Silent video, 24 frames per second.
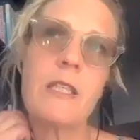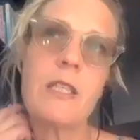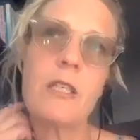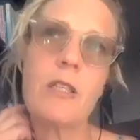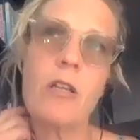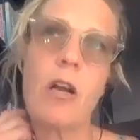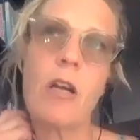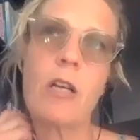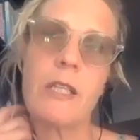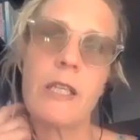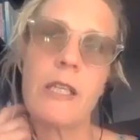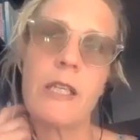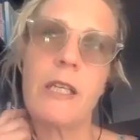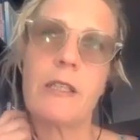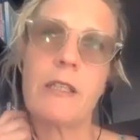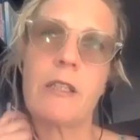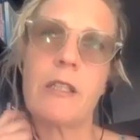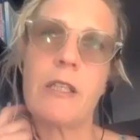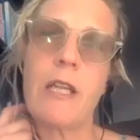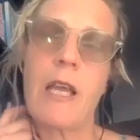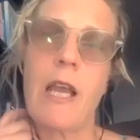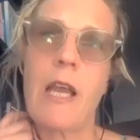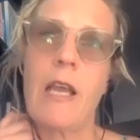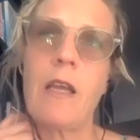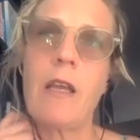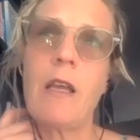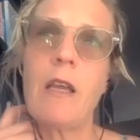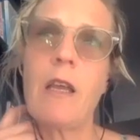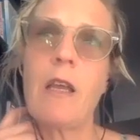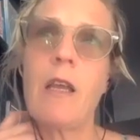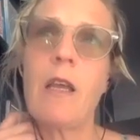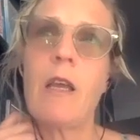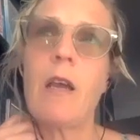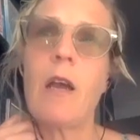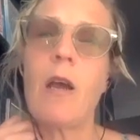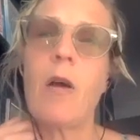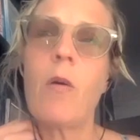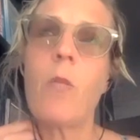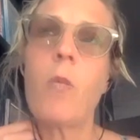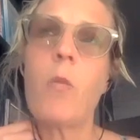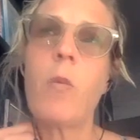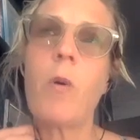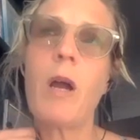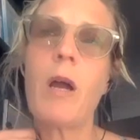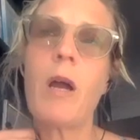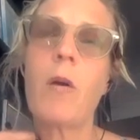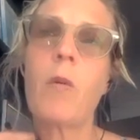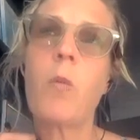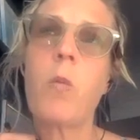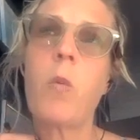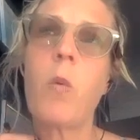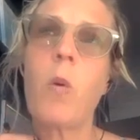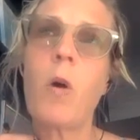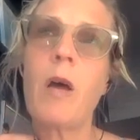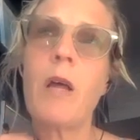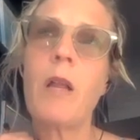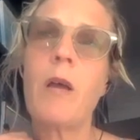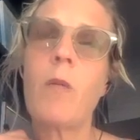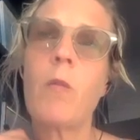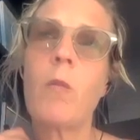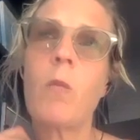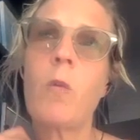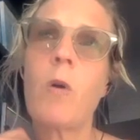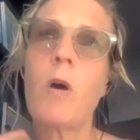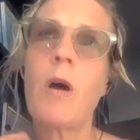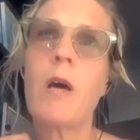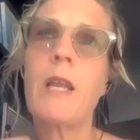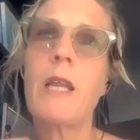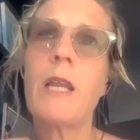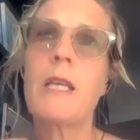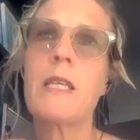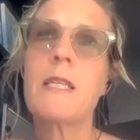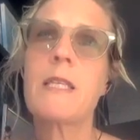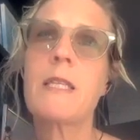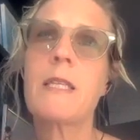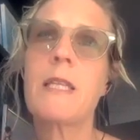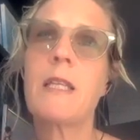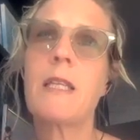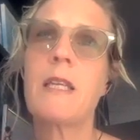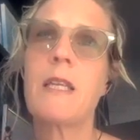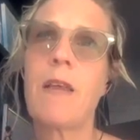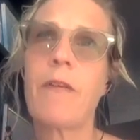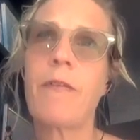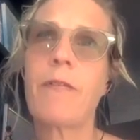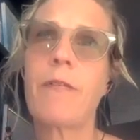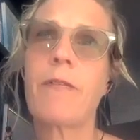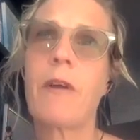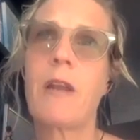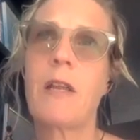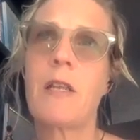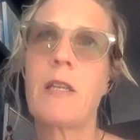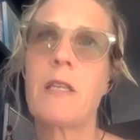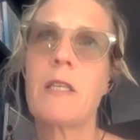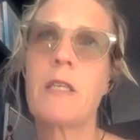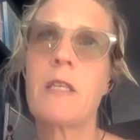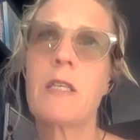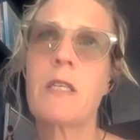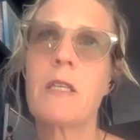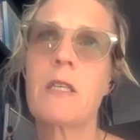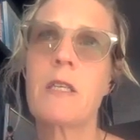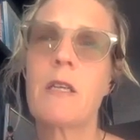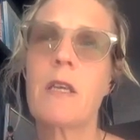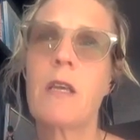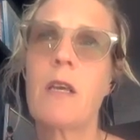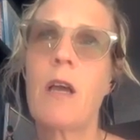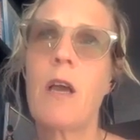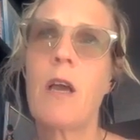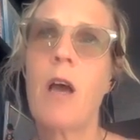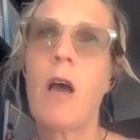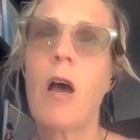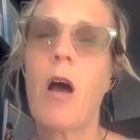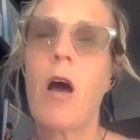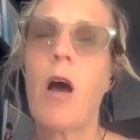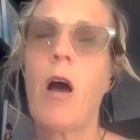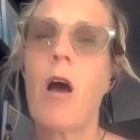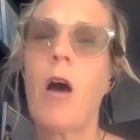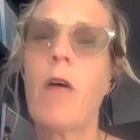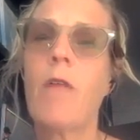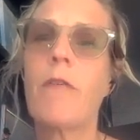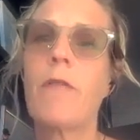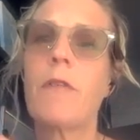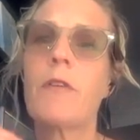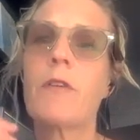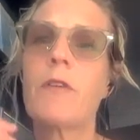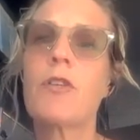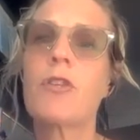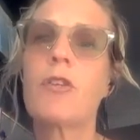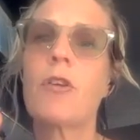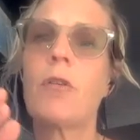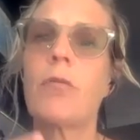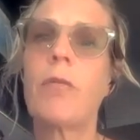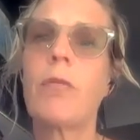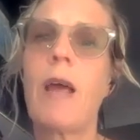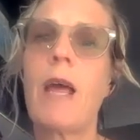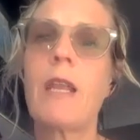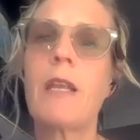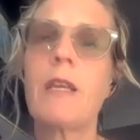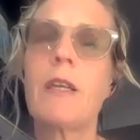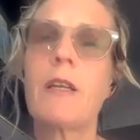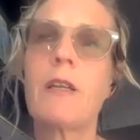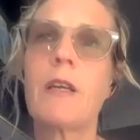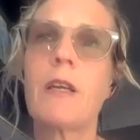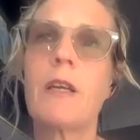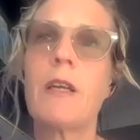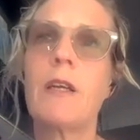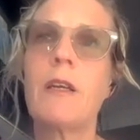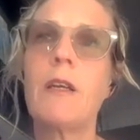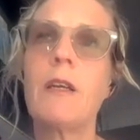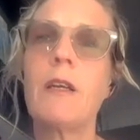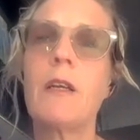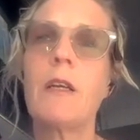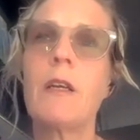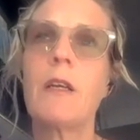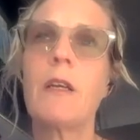start here today. What is the difference of surrender